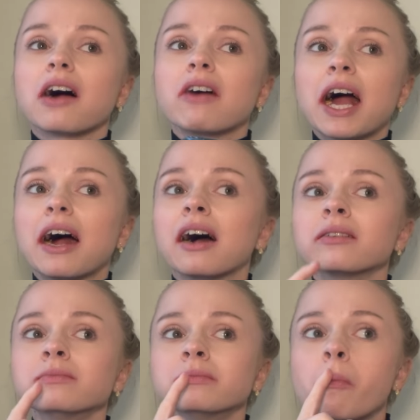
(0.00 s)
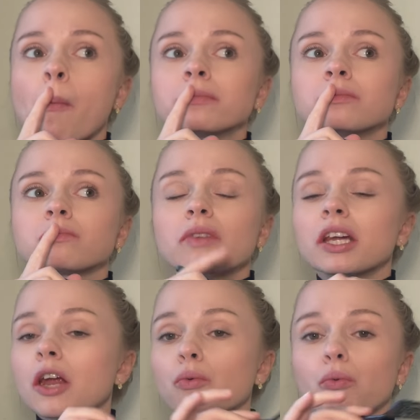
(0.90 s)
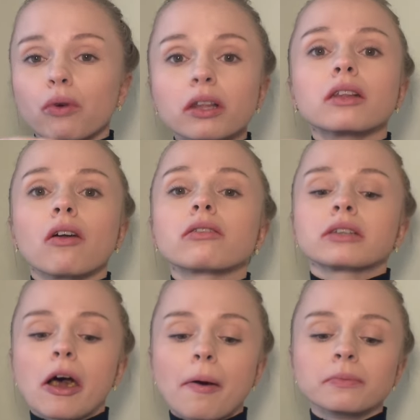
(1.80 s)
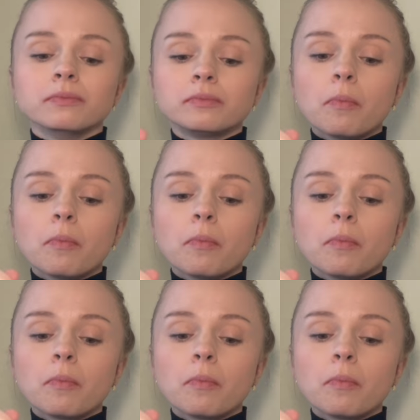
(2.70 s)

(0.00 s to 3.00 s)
had in a really long time.